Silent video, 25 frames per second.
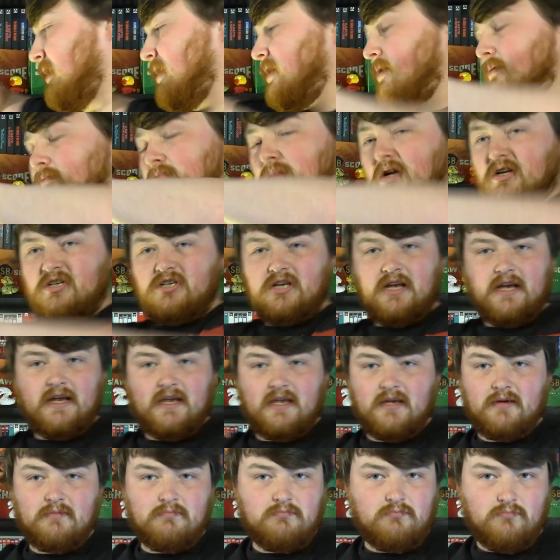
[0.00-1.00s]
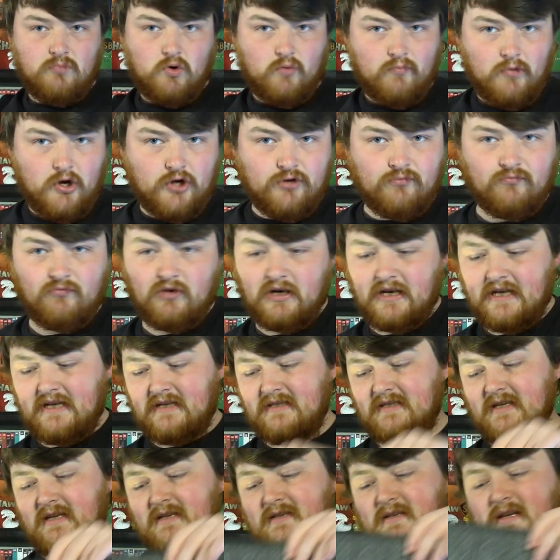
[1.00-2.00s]
Much like more modern
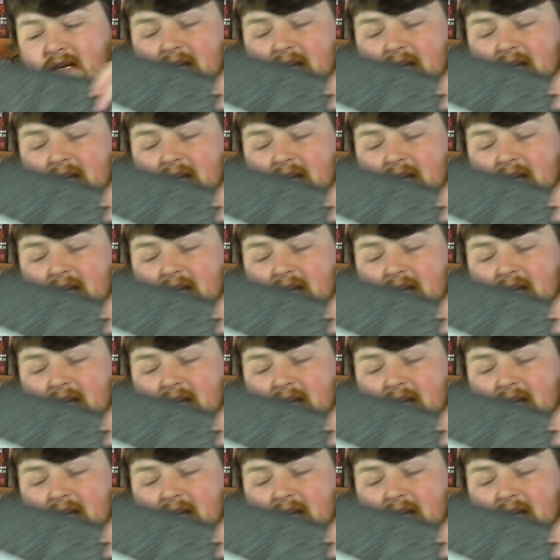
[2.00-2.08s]
releases,